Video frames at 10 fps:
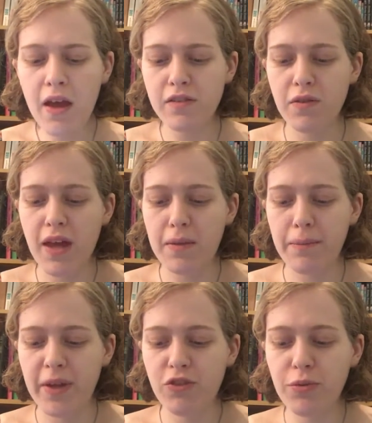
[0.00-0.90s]
So
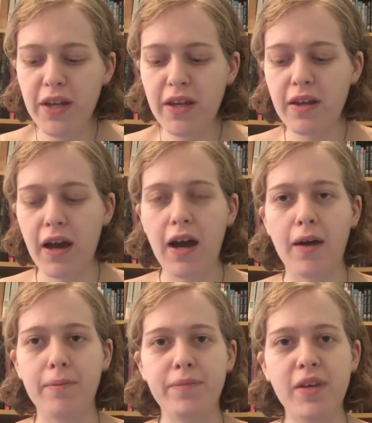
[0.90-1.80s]
then between
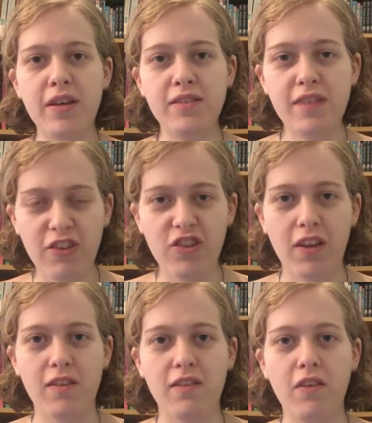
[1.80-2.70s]

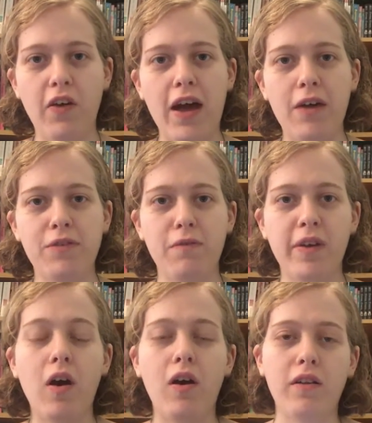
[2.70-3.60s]
sessions, you'll have
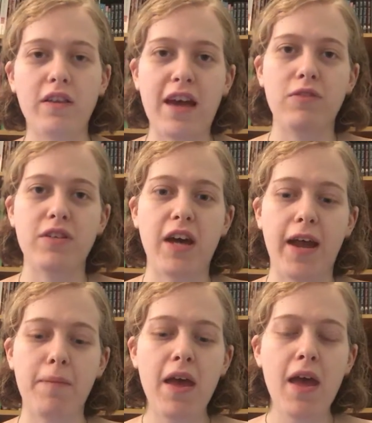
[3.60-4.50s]
something called
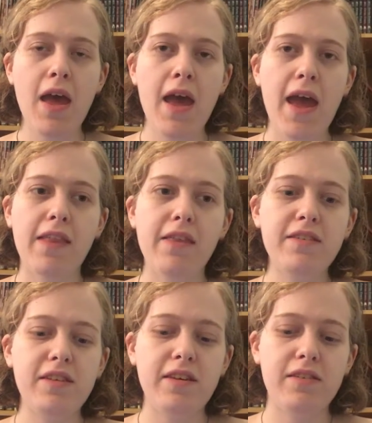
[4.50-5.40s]
downtime. And
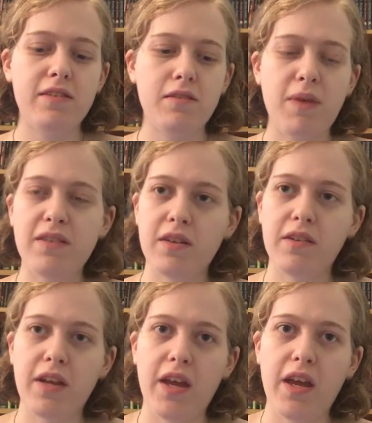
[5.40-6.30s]
this is
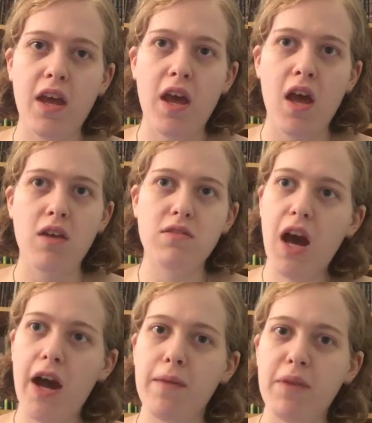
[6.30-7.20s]
basically
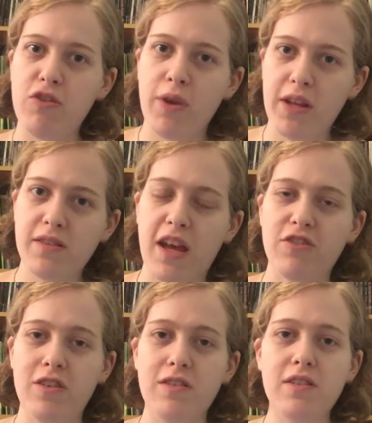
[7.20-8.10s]
time between
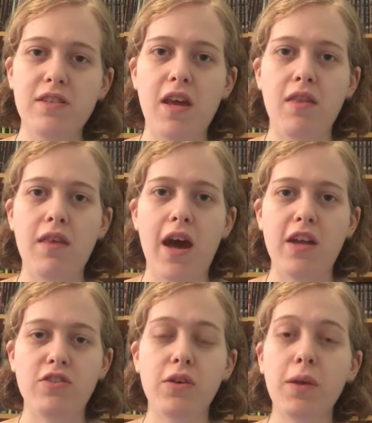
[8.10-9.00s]
sessions
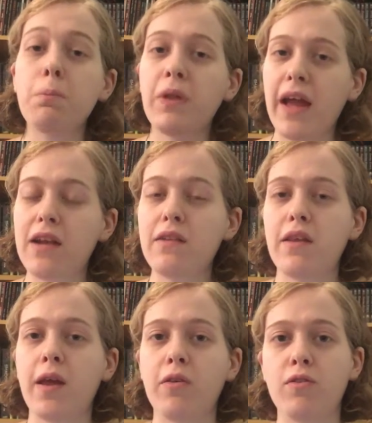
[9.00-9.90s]
that you can plan
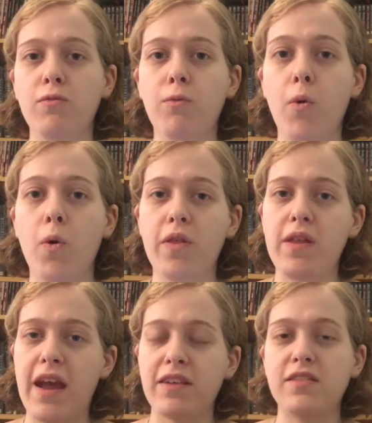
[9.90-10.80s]
things for
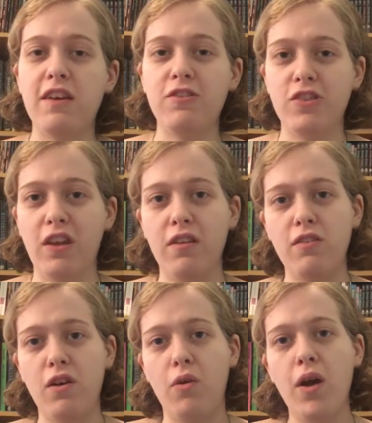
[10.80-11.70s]
the next session.
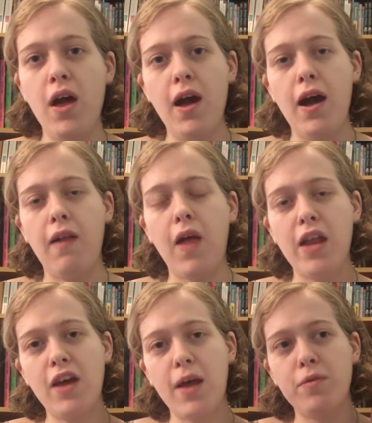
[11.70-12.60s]
So a
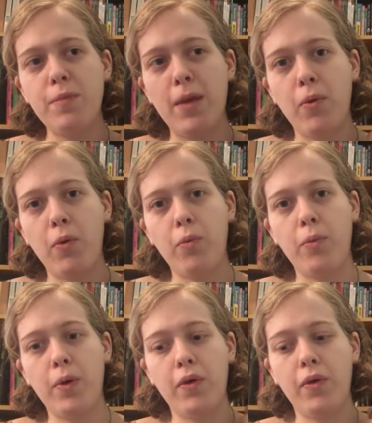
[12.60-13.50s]
lot of times people
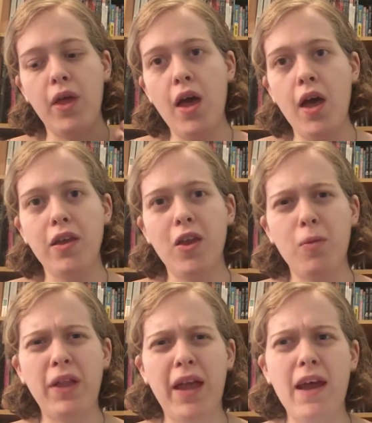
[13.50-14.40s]
will,
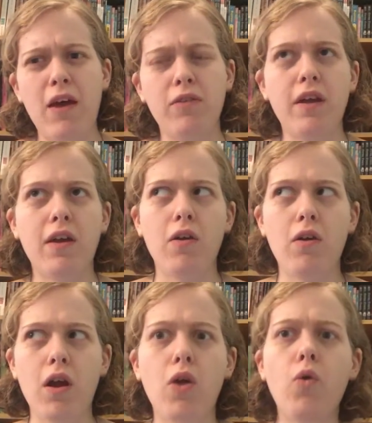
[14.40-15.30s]
plan out
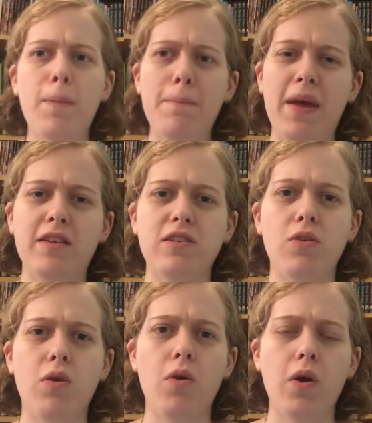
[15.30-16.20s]
their
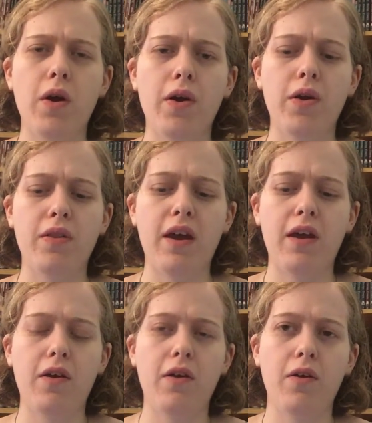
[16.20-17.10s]
equipment or
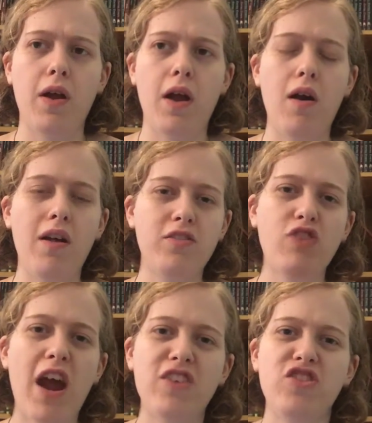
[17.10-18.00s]
their
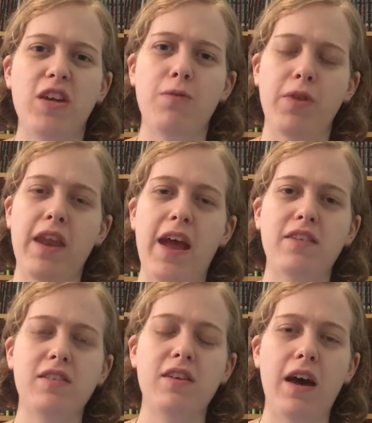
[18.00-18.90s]
strategy for the
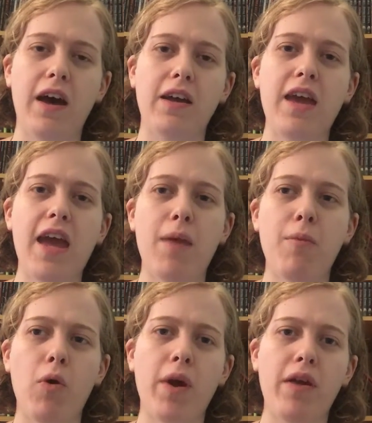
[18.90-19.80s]
next
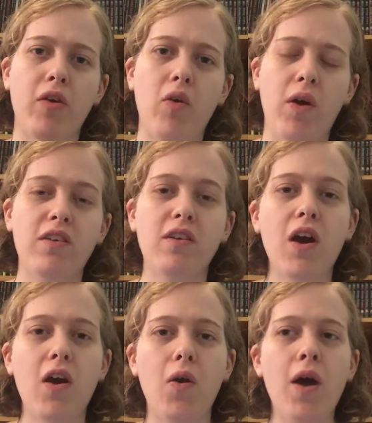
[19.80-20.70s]
game, or where they're going to
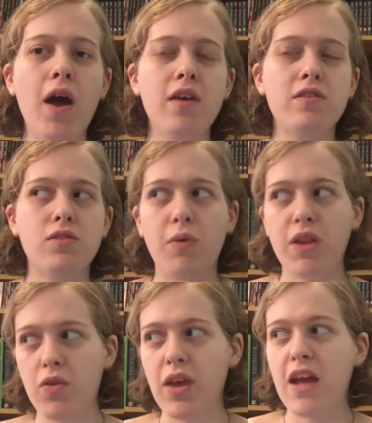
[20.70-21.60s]
go. So
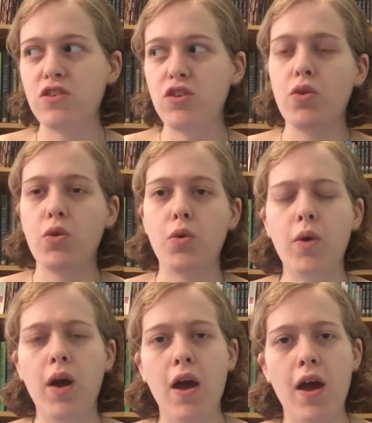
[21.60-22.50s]
when you get
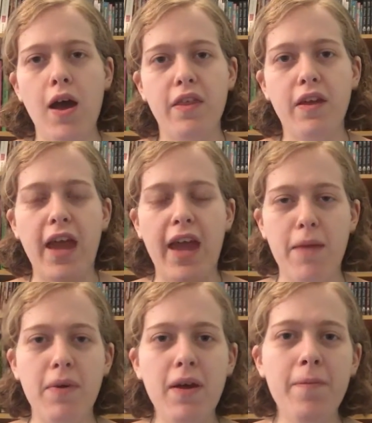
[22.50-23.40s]
to the
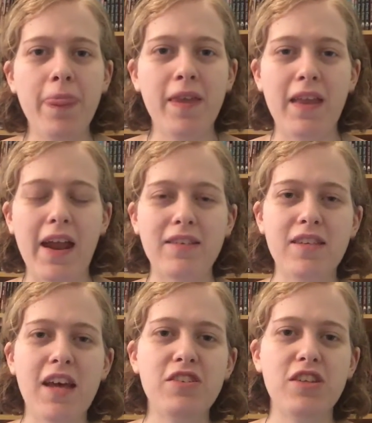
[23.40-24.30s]
game, the next
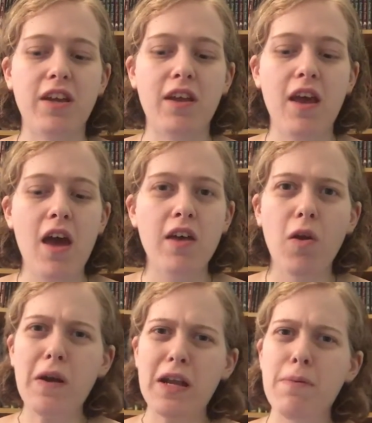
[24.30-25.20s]
session,
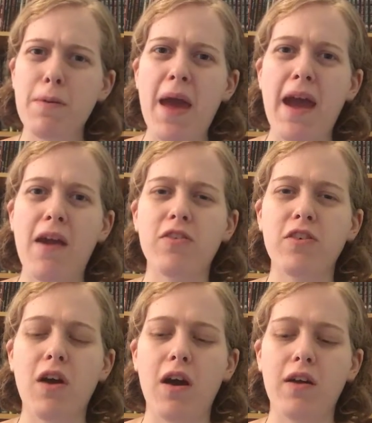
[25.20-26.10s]
you're already prepared.
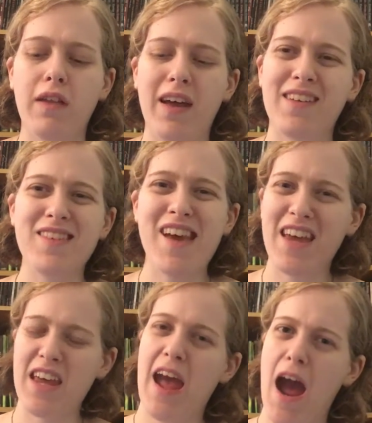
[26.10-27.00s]
You're not
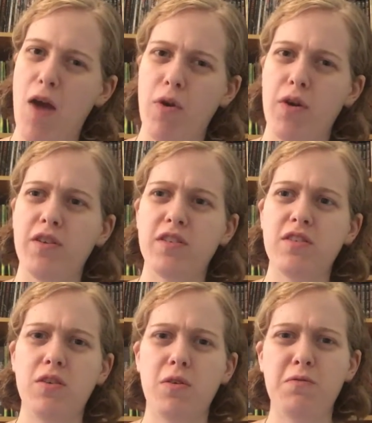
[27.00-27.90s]
taking hours
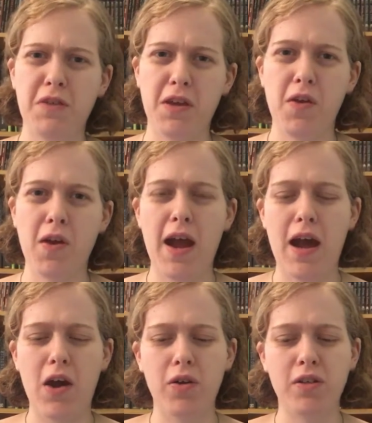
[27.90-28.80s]
to figure
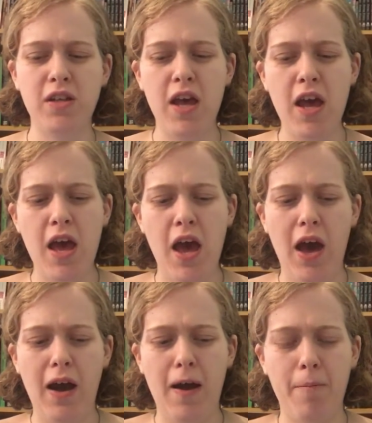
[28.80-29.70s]
out
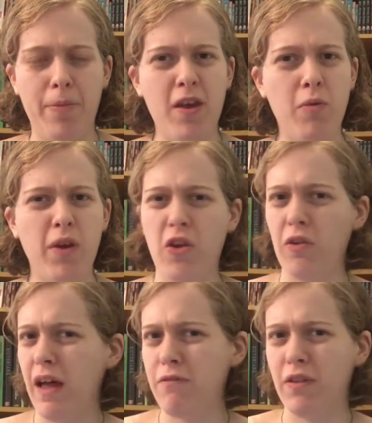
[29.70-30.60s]
what
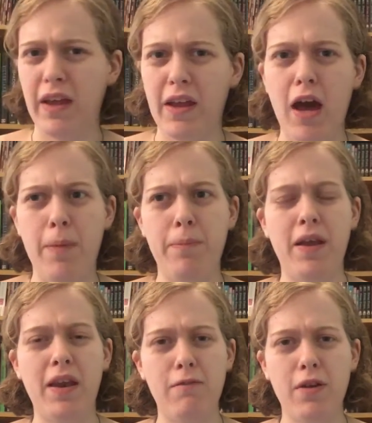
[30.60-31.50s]
you're leveling up
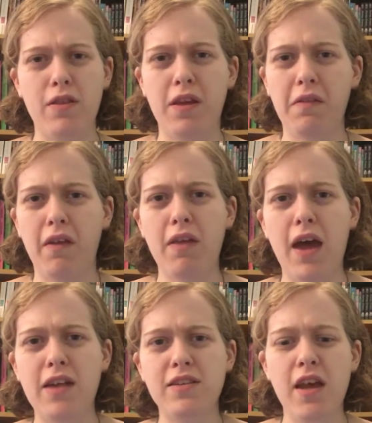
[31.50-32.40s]
and everything like
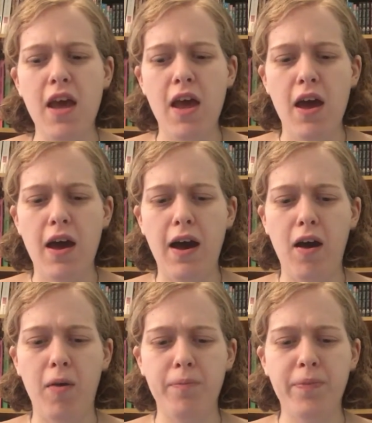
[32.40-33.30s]
that.
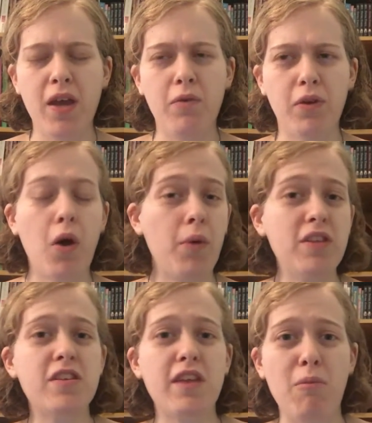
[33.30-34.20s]
We'll go
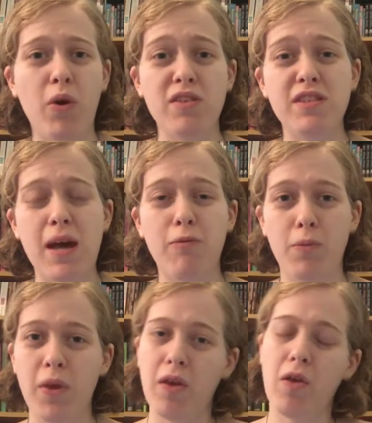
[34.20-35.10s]
into that more in depth
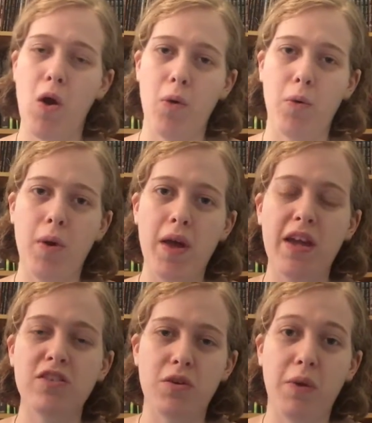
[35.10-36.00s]
when we go
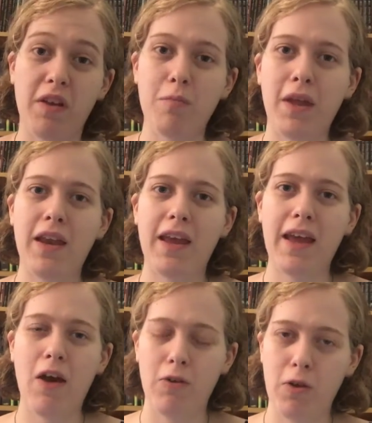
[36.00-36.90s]
into
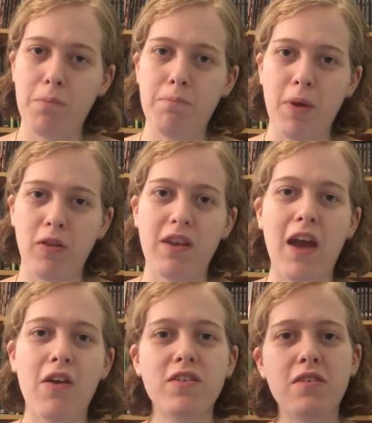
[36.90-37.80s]
explaining how to build
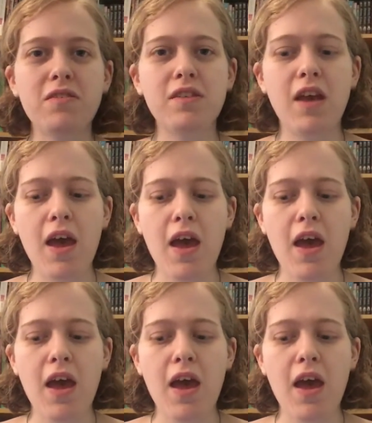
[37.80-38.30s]
characters.